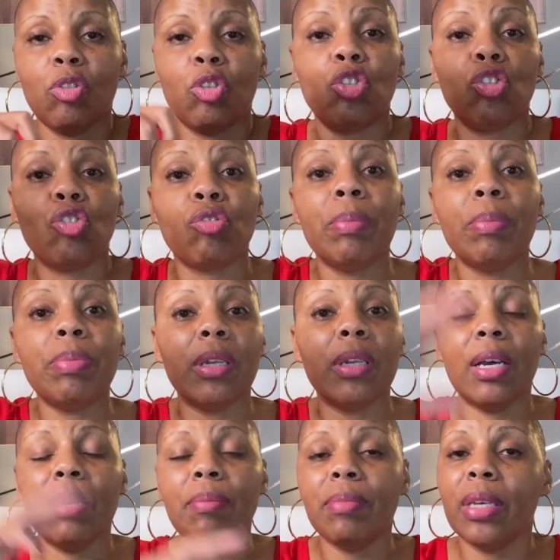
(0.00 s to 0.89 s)
stripped
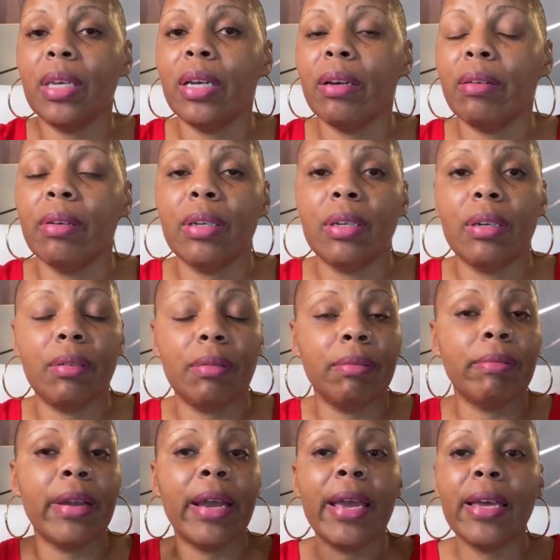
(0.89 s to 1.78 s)
it up there in a
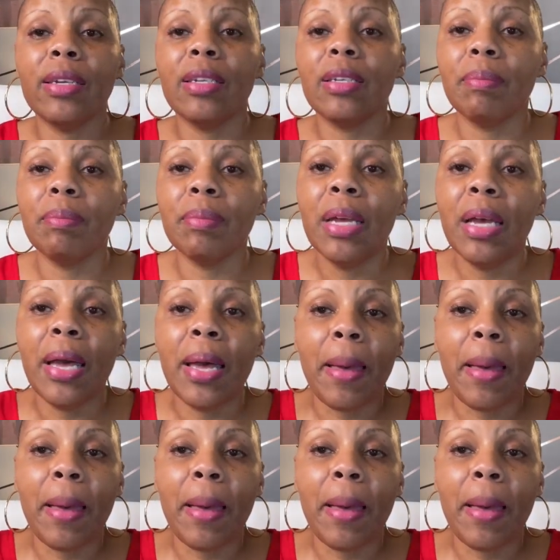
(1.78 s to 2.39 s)
random